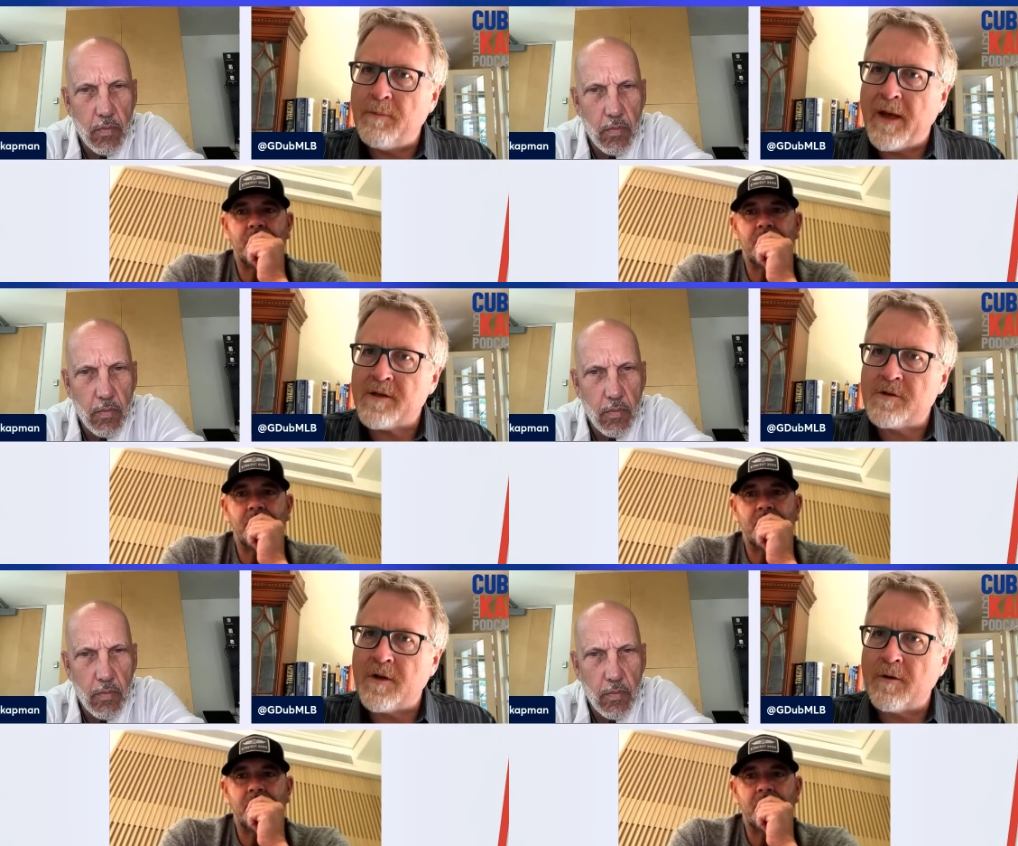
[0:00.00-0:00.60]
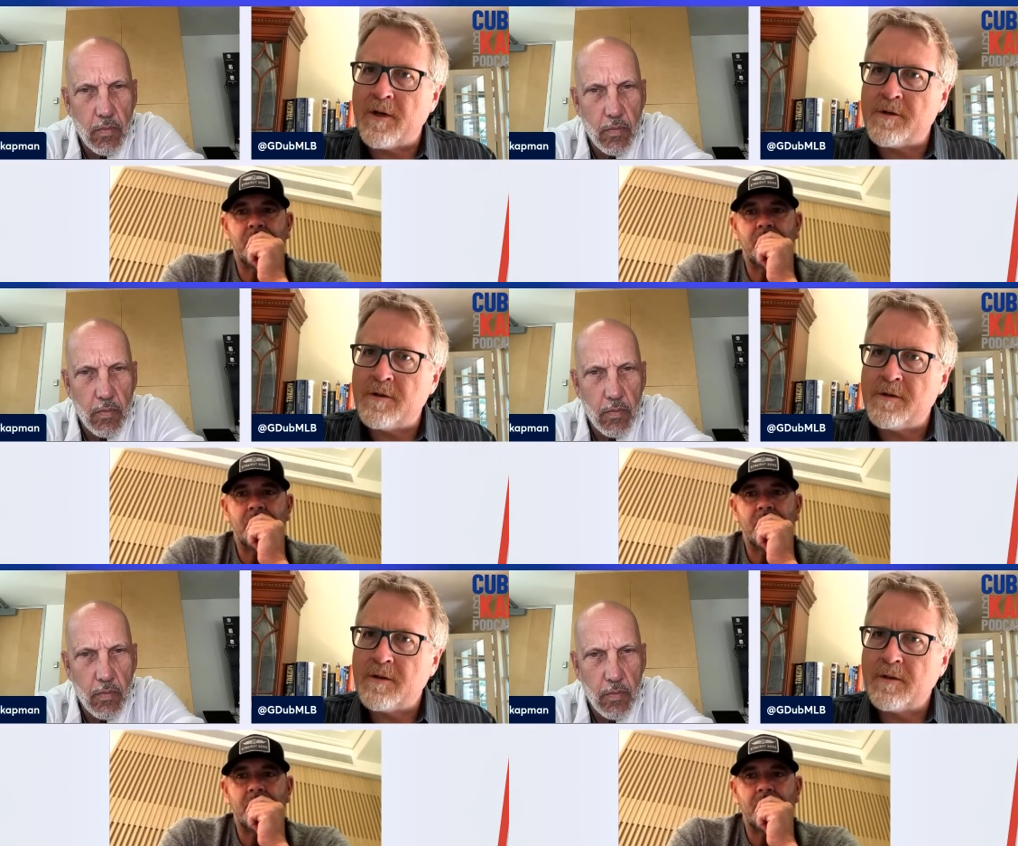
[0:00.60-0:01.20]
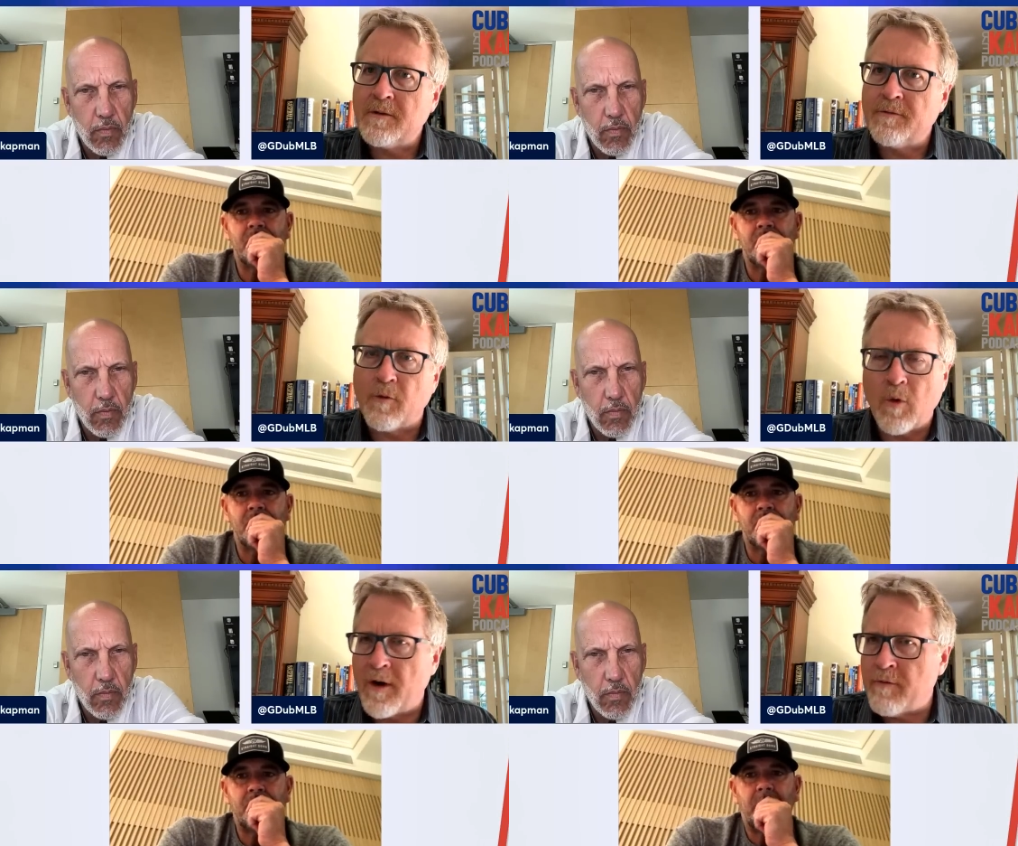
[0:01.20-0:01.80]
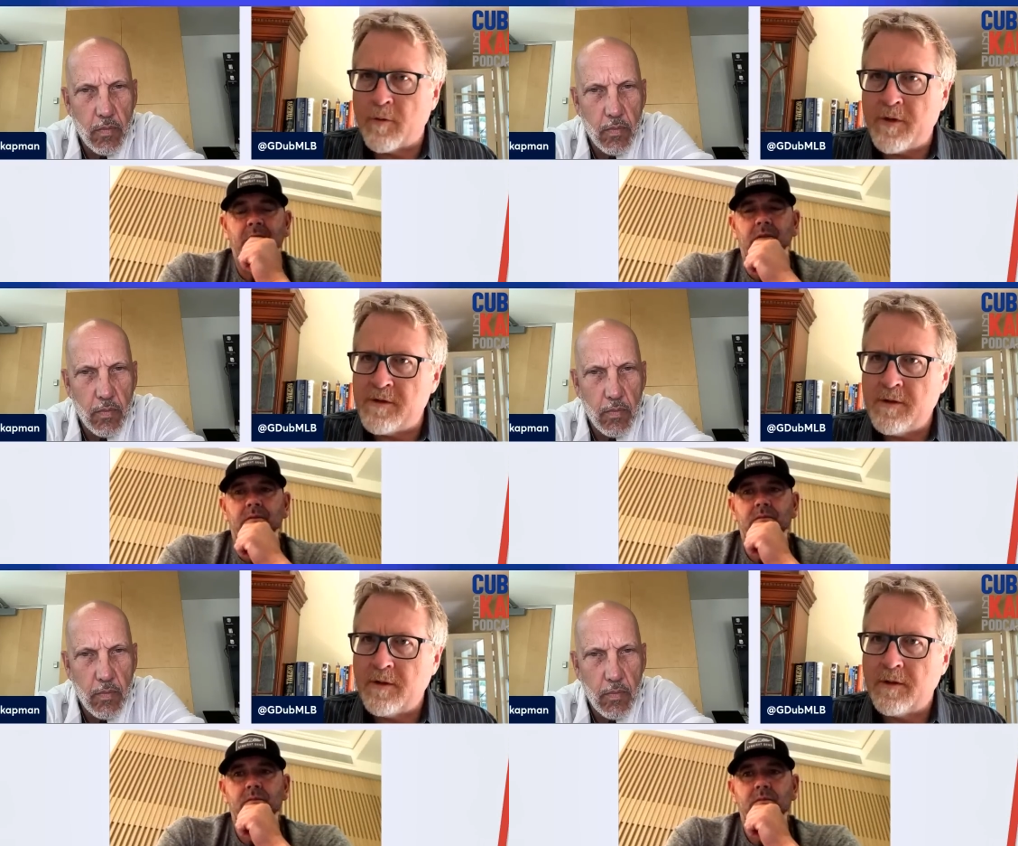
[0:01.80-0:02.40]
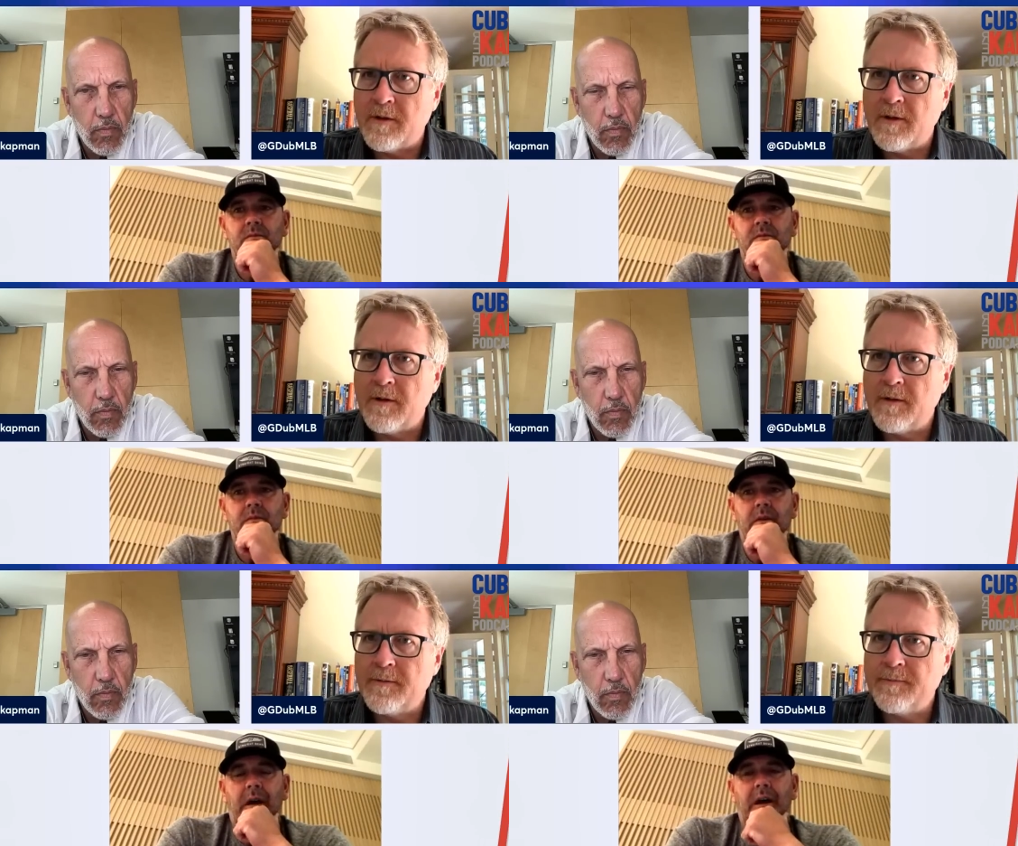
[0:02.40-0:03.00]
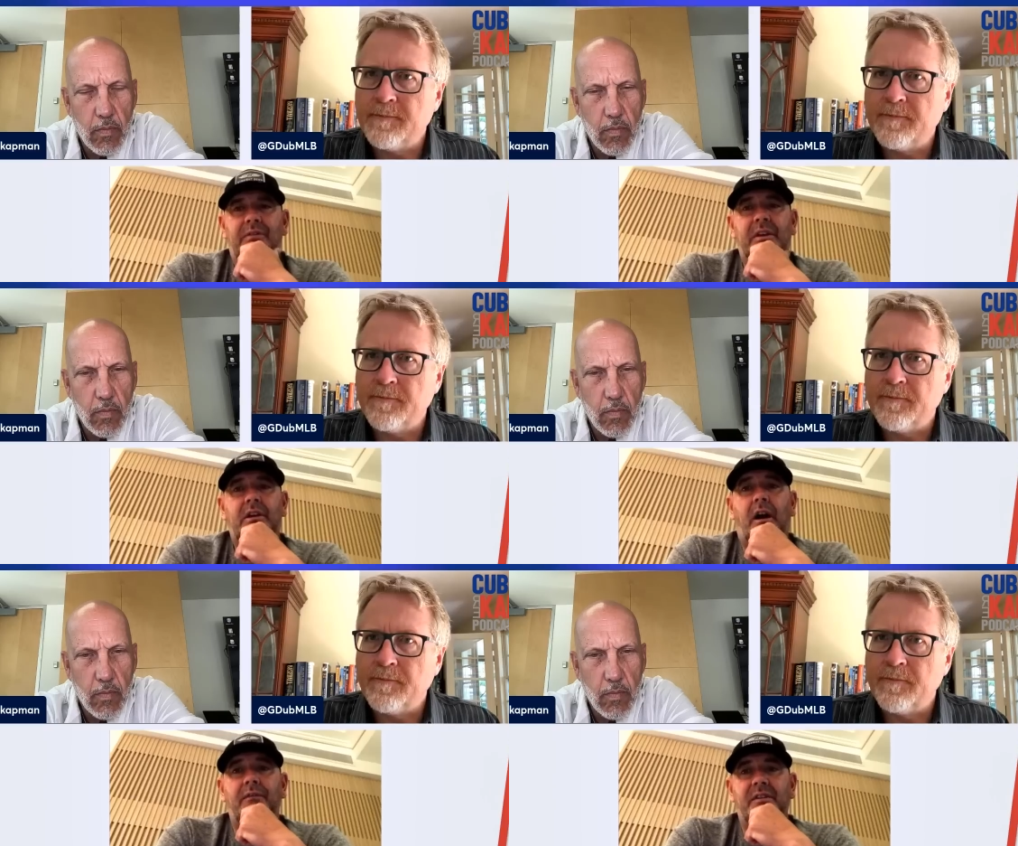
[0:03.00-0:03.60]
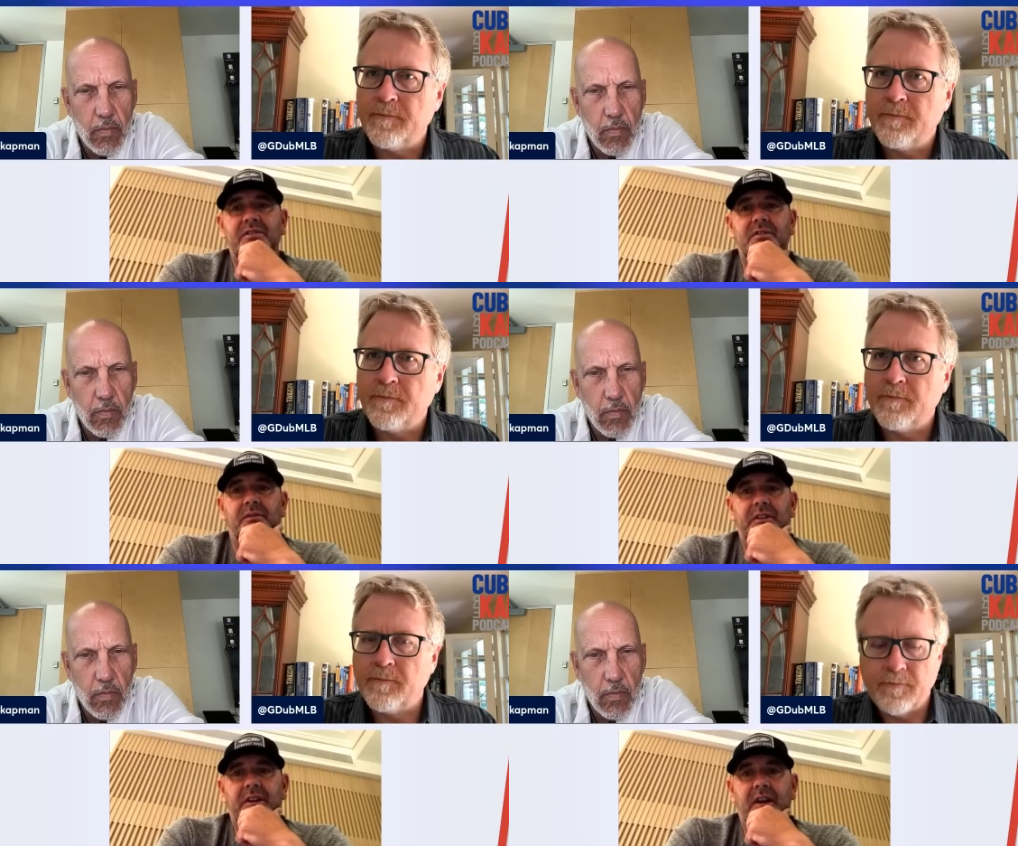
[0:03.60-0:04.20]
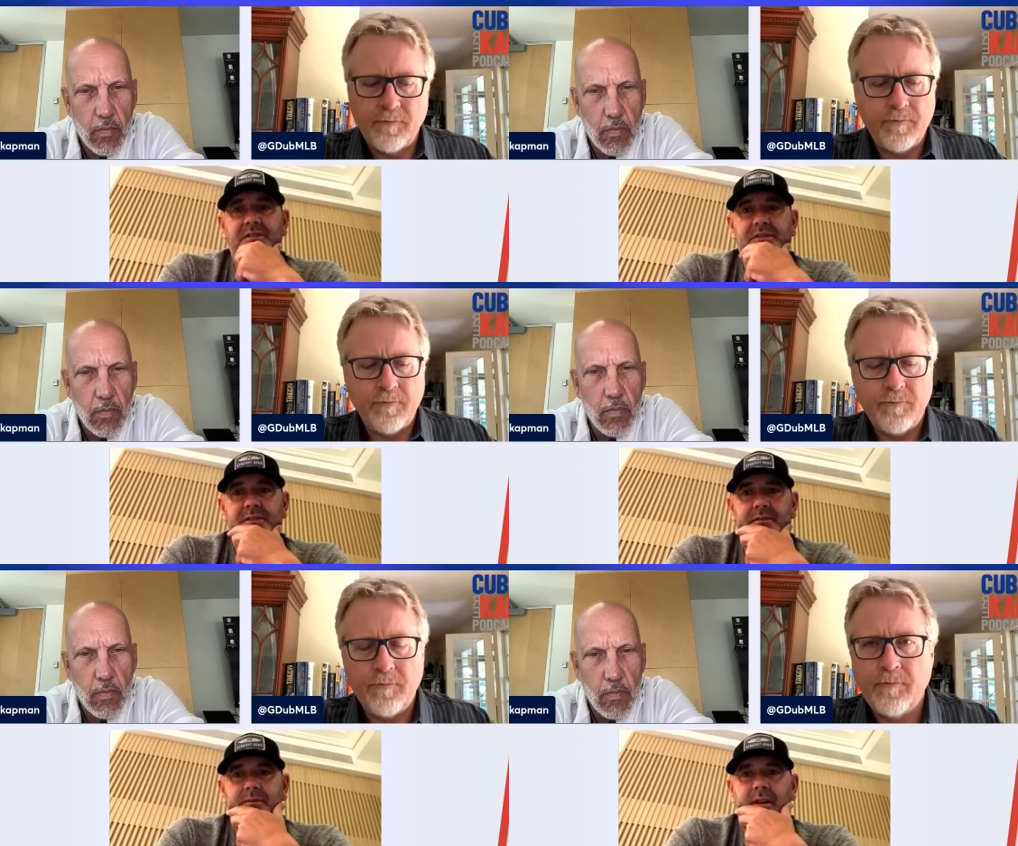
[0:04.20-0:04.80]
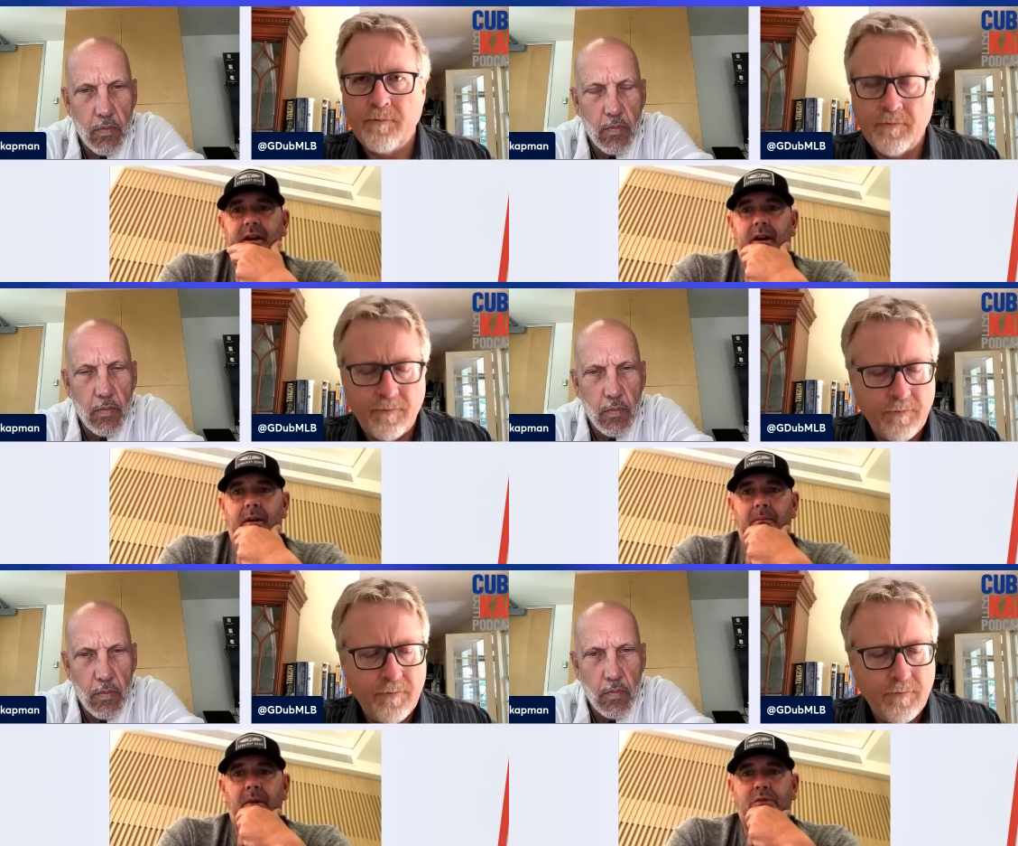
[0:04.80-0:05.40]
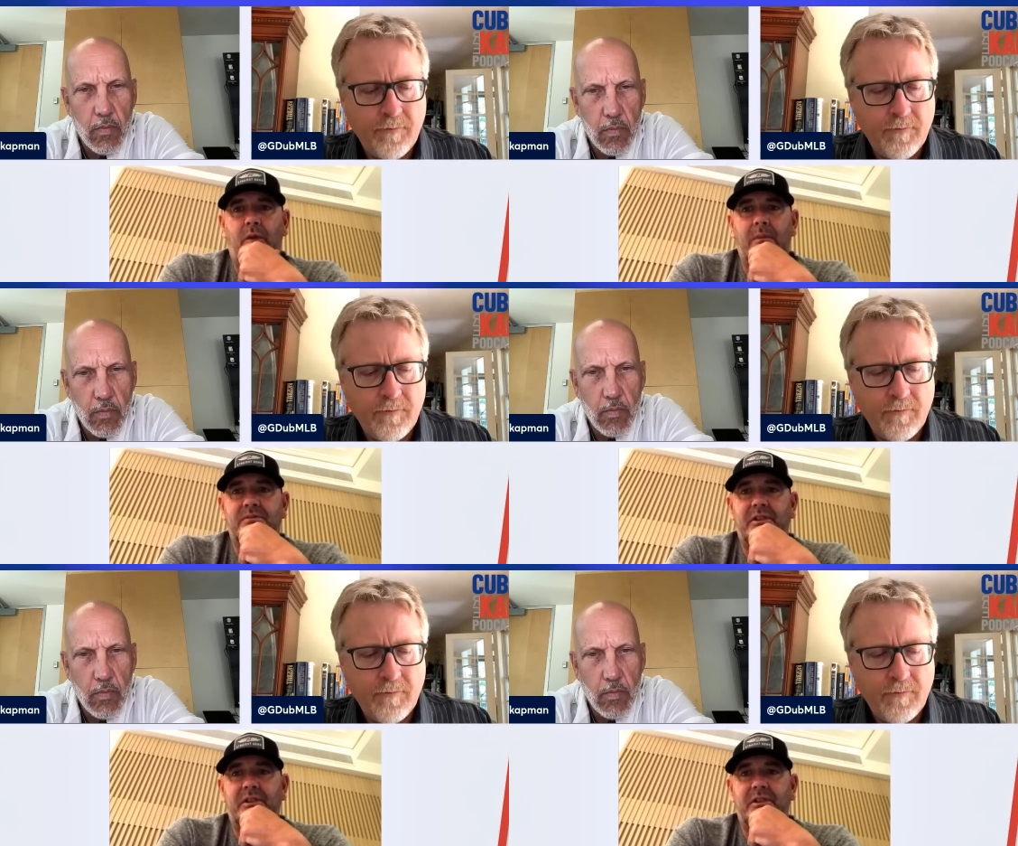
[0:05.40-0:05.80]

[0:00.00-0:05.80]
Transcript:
Speaker 1: past generations for whatever reason?
Speaker 2: Uh, I think offensively, yes. Um, that's what I'm